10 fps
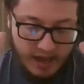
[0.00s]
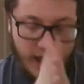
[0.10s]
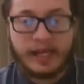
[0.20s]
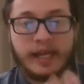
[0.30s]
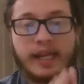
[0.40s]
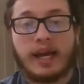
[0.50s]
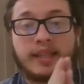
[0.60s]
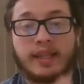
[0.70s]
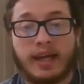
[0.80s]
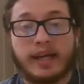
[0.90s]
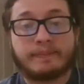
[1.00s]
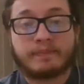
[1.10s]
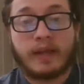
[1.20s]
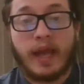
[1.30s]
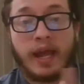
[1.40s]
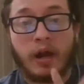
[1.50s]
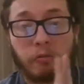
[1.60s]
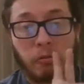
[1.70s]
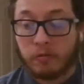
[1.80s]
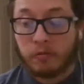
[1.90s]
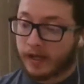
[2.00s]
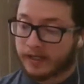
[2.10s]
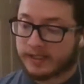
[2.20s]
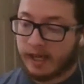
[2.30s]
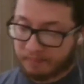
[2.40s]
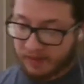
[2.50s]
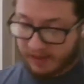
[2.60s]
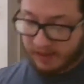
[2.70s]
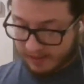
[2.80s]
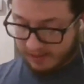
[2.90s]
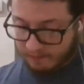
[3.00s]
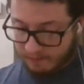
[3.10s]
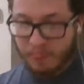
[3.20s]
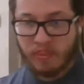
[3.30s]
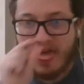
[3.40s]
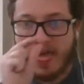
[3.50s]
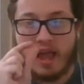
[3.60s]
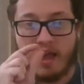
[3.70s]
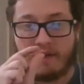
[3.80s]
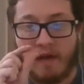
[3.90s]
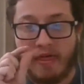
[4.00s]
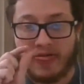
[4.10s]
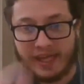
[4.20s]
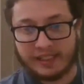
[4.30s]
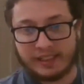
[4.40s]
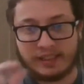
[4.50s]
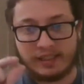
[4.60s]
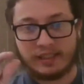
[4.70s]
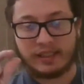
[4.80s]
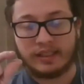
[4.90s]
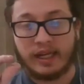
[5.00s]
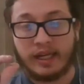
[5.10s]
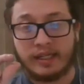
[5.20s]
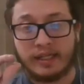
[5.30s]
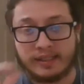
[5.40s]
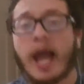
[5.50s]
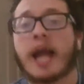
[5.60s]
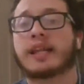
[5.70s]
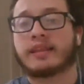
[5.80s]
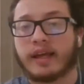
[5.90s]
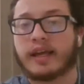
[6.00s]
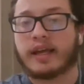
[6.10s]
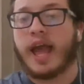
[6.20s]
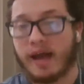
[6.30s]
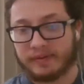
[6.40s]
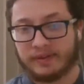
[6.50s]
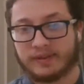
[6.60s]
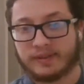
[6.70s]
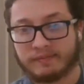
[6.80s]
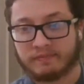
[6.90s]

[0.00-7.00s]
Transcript: I can get that. And I'll only accept this if this exact thing happens.